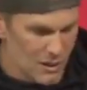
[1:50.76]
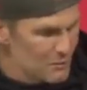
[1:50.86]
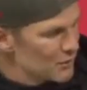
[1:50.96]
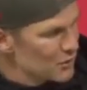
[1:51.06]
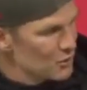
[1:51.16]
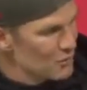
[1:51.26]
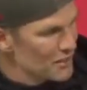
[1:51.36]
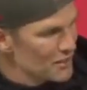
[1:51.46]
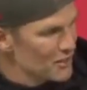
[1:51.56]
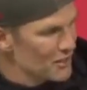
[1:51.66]
I'm going to go home and
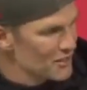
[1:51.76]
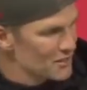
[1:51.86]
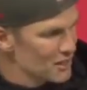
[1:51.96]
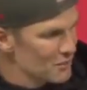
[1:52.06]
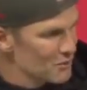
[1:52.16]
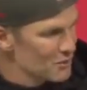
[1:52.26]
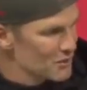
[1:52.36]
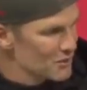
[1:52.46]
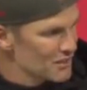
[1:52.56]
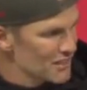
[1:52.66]
get a good night's sleep as
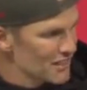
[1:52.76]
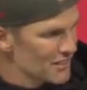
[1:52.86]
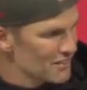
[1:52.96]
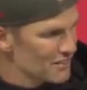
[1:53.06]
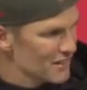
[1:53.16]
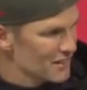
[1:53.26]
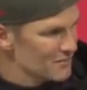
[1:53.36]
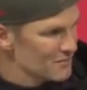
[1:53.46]
good as I can tonight.